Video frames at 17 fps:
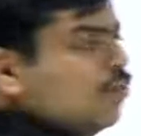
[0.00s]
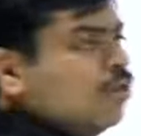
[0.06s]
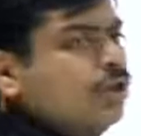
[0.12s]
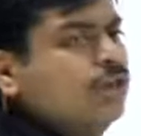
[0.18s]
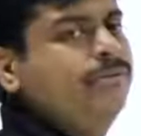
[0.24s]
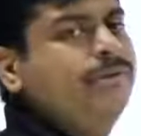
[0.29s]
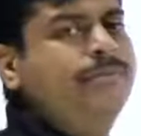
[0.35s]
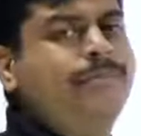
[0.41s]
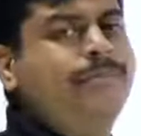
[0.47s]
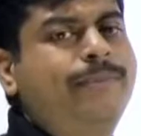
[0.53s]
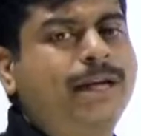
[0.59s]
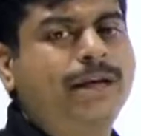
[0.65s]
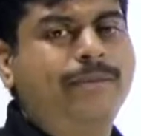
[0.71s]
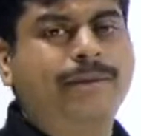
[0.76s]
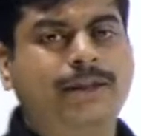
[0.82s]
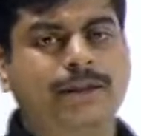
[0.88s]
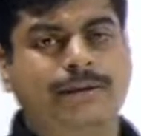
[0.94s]
What do you mean by
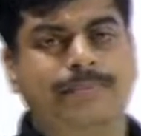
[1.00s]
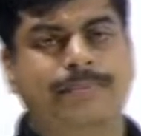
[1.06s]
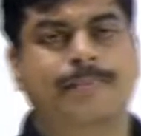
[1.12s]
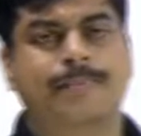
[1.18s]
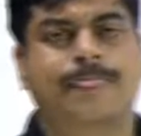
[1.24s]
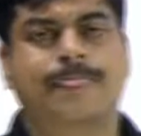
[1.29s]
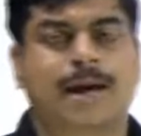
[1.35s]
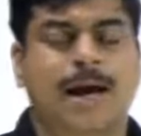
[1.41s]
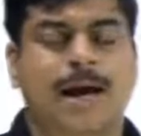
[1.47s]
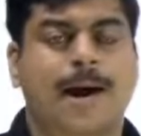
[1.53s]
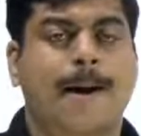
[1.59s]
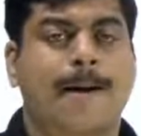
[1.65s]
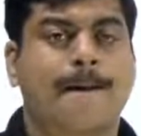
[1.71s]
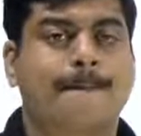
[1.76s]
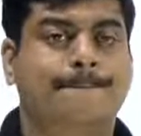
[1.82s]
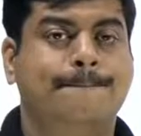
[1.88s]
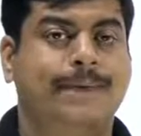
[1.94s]
perimeter?
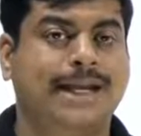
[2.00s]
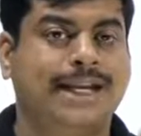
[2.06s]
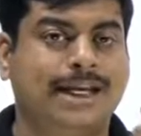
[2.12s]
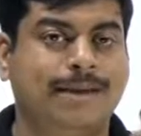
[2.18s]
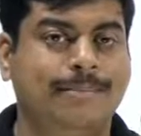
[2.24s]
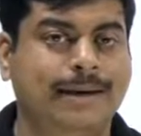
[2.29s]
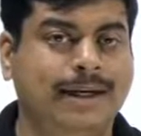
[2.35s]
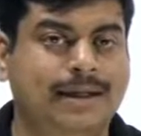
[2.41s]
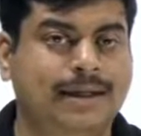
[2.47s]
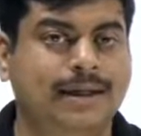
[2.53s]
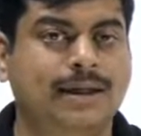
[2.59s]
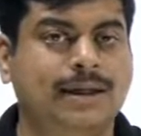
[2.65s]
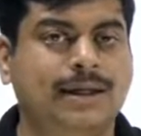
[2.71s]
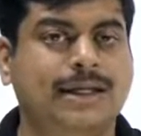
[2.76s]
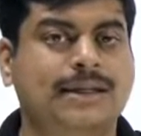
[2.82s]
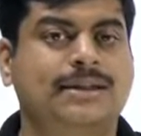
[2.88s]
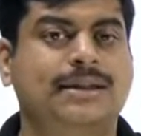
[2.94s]

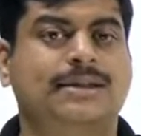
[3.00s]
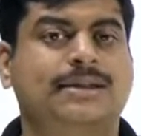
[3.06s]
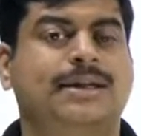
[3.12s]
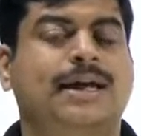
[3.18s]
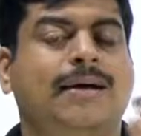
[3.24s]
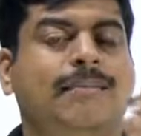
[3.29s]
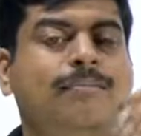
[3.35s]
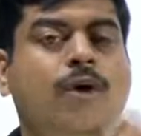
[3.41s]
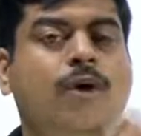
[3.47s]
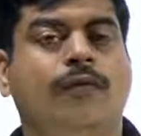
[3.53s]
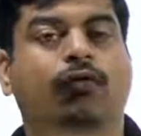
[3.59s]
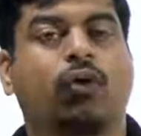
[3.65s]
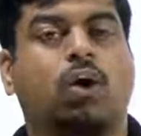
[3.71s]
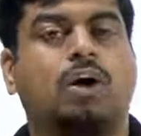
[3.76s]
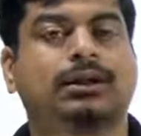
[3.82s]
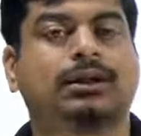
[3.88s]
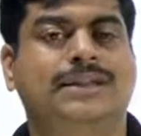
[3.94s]
Perimeter is the sum of
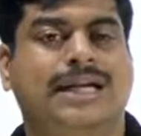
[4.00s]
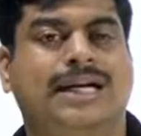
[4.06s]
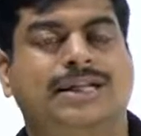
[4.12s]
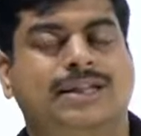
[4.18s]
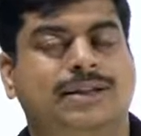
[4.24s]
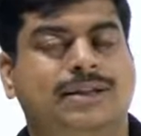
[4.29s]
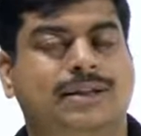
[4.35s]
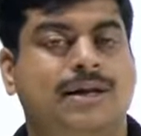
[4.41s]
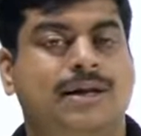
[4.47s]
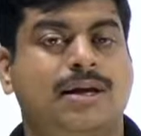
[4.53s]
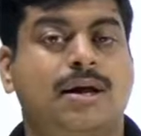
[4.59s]
all the sides.